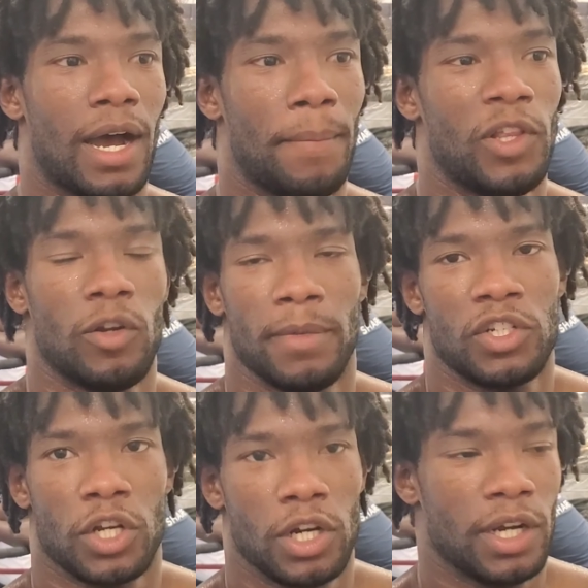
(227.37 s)
I'm a little
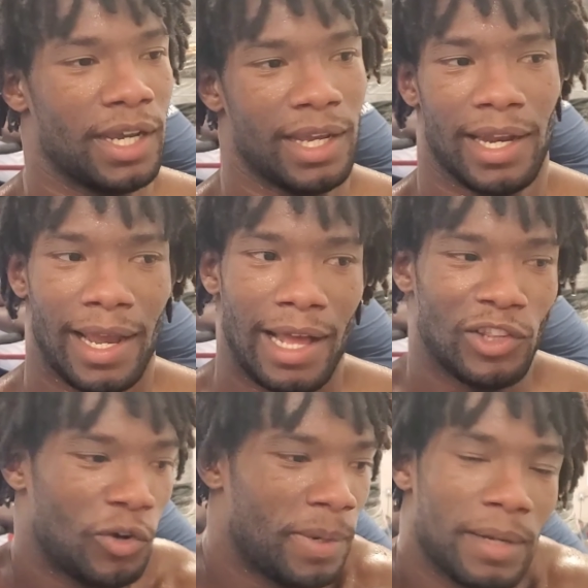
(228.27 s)
mature and I got
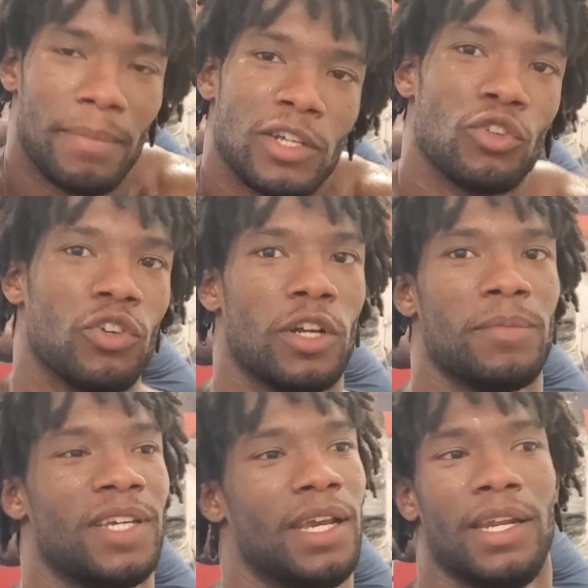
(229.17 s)
a little bit of muscle, you know
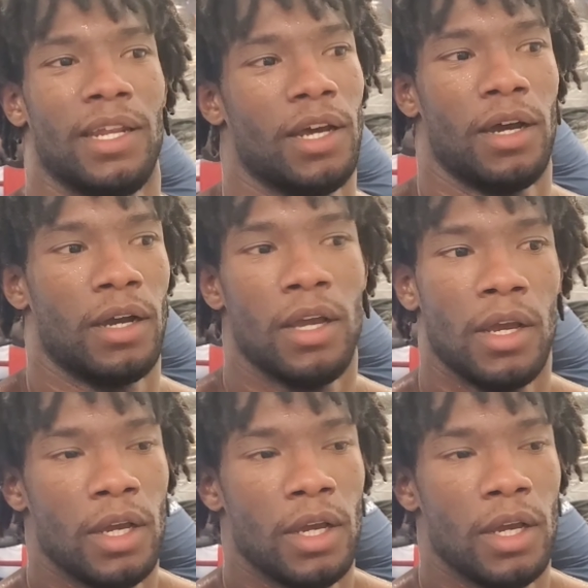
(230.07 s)
what I'm saying? And uh,